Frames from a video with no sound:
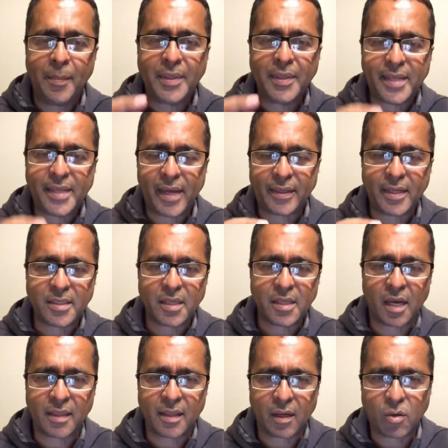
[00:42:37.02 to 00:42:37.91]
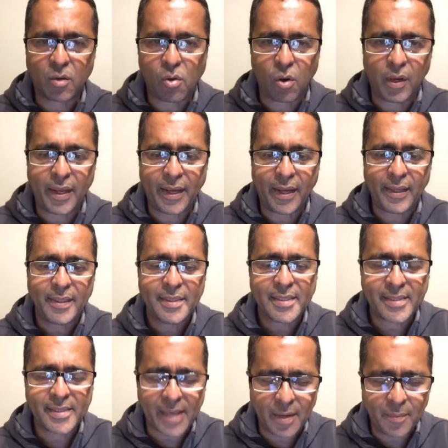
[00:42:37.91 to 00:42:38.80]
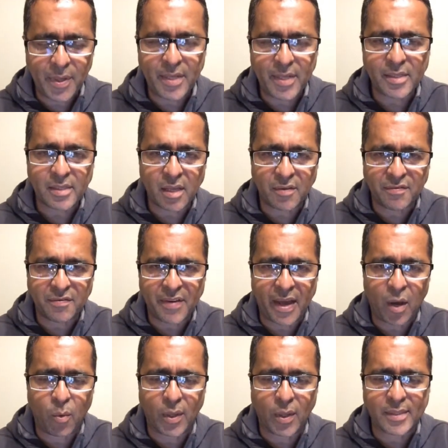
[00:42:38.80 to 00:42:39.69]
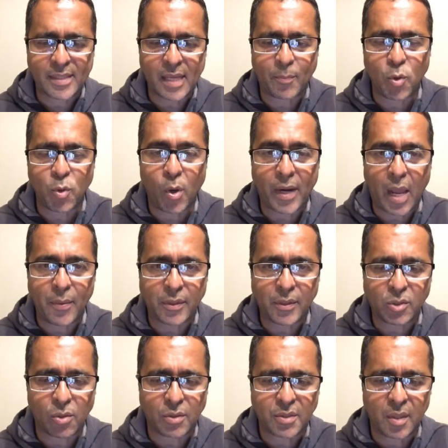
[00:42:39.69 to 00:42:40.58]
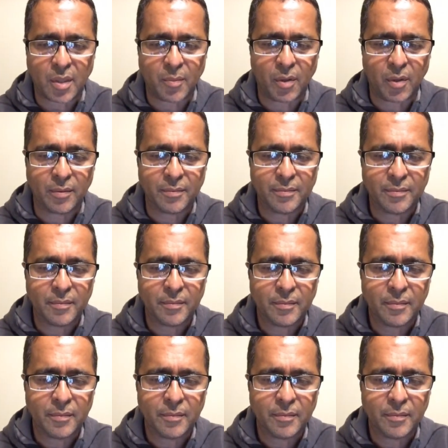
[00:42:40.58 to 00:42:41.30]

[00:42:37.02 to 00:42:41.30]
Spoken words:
let me take this other call here. Send me this stuff via WhatsApp. You and I will talk some more.